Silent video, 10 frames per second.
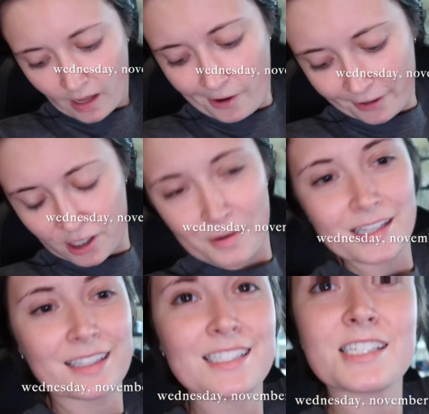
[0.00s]
Oh, you know
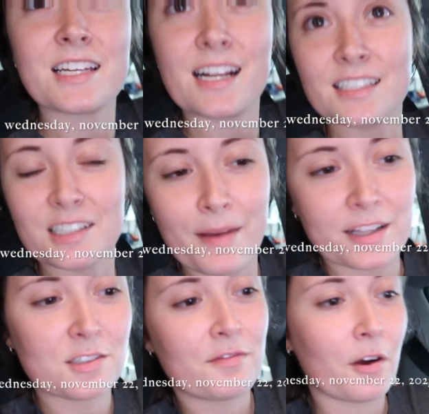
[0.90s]
what? This is connected to
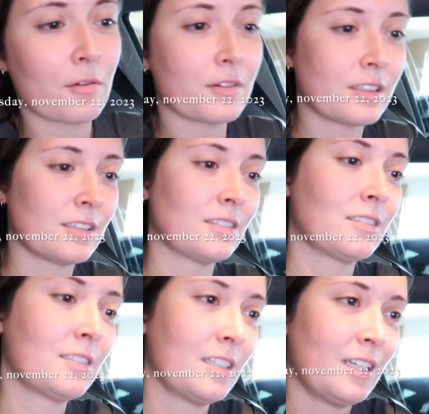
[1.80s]
Matt's phone,
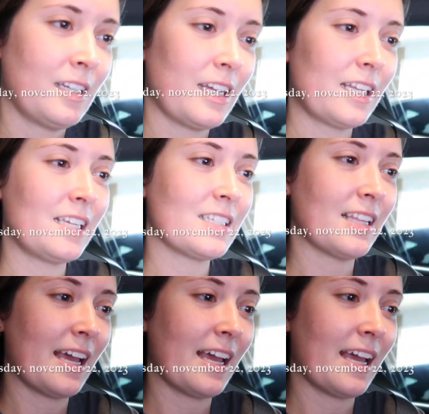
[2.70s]
and he's in